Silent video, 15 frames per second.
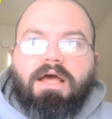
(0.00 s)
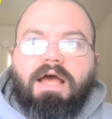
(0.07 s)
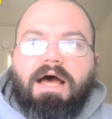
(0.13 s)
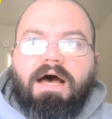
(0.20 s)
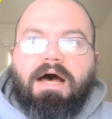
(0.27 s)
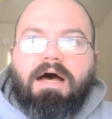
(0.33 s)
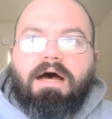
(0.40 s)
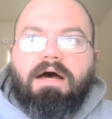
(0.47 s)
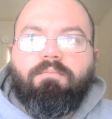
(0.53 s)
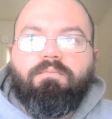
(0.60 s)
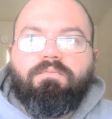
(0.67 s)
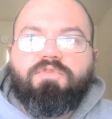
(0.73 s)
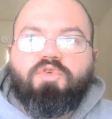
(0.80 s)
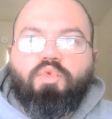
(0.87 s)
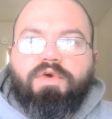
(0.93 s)

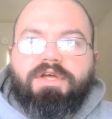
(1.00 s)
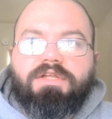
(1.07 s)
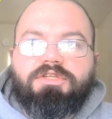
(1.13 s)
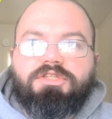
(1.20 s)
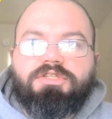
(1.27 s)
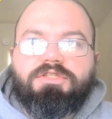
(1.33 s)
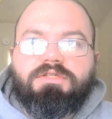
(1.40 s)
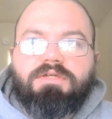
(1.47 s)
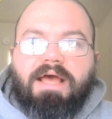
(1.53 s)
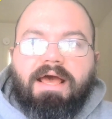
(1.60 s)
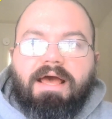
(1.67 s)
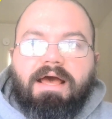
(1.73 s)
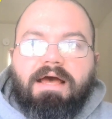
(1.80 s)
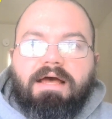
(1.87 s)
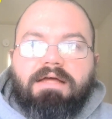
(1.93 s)
um, Twitch
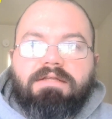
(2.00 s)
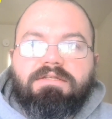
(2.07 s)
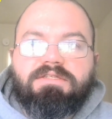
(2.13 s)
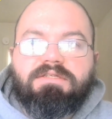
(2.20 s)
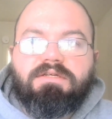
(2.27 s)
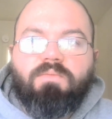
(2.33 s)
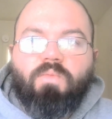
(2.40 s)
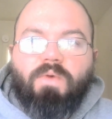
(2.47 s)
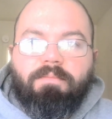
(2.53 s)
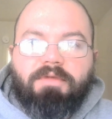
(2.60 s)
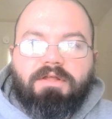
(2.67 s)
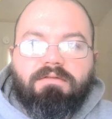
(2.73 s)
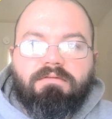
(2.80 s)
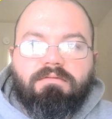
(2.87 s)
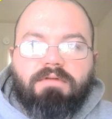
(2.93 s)
had some
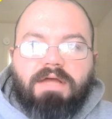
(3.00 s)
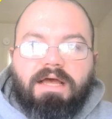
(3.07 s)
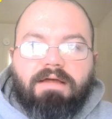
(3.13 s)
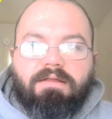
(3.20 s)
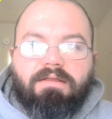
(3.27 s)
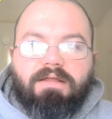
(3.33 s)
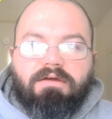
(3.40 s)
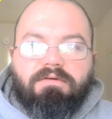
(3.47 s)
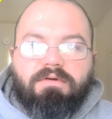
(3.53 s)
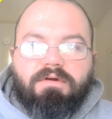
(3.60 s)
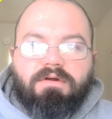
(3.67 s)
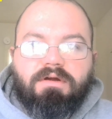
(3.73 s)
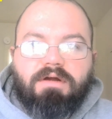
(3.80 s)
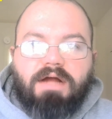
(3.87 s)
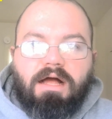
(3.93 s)
women, and they
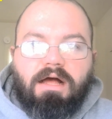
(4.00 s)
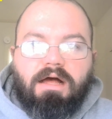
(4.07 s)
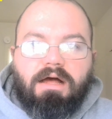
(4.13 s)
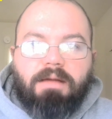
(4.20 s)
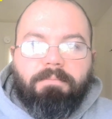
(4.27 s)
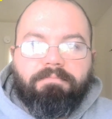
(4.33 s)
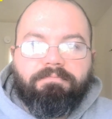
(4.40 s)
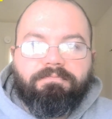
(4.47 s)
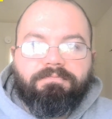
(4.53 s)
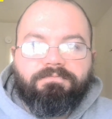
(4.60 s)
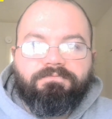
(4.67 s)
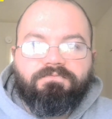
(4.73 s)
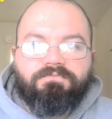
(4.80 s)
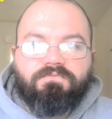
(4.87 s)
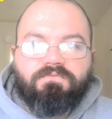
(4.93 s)
were um,
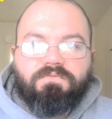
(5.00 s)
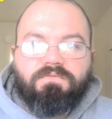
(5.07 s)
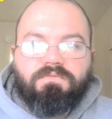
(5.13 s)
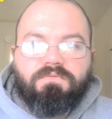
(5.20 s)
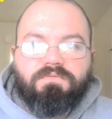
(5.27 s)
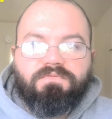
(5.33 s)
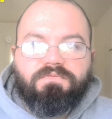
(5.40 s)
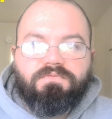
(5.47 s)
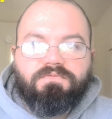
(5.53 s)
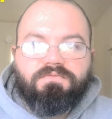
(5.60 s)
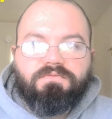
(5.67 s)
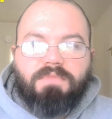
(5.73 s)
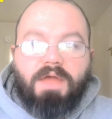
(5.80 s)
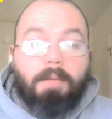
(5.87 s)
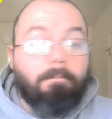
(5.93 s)

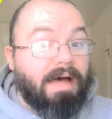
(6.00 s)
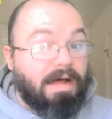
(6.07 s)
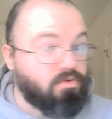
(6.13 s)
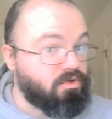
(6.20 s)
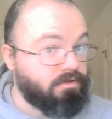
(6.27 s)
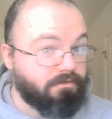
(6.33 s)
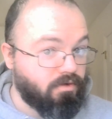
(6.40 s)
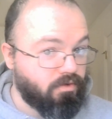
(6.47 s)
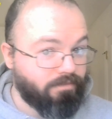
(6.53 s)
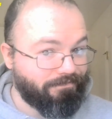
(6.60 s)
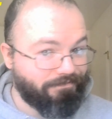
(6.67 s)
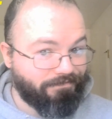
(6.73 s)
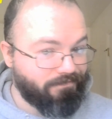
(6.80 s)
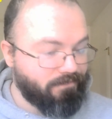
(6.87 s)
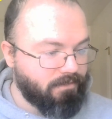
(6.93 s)
bountiful.
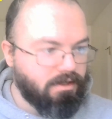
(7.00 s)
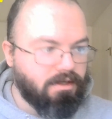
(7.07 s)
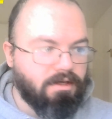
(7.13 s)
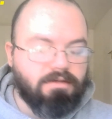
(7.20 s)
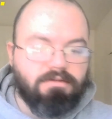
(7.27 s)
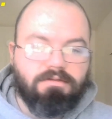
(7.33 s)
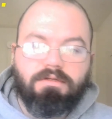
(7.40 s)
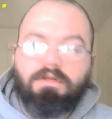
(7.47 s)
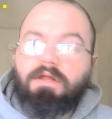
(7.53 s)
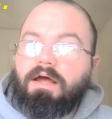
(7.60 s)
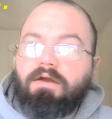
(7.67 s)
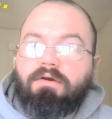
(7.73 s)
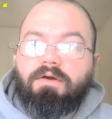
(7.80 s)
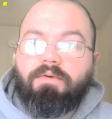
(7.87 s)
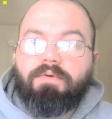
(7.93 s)
I
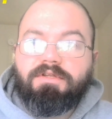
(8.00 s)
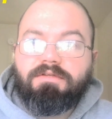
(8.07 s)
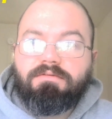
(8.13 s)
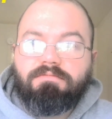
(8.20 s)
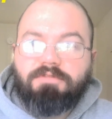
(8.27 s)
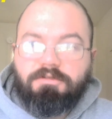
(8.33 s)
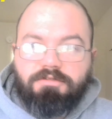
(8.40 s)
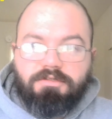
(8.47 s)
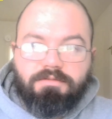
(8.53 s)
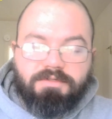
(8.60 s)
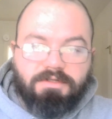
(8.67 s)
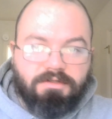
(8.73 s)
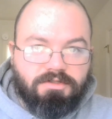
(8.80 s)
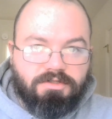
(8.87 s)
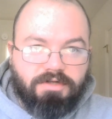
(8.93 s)
don't know what YouTube's
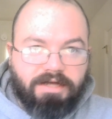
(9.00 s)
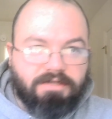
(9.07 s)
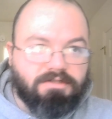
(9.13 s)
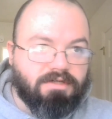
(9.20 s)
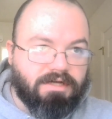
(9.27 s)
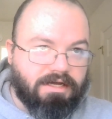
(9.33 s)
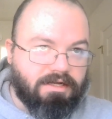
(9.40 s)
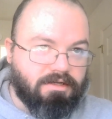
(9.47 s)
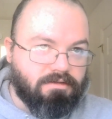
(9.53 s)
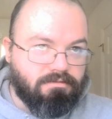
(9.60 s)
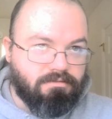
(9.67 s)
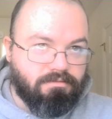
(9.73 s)
going to strike, so I got to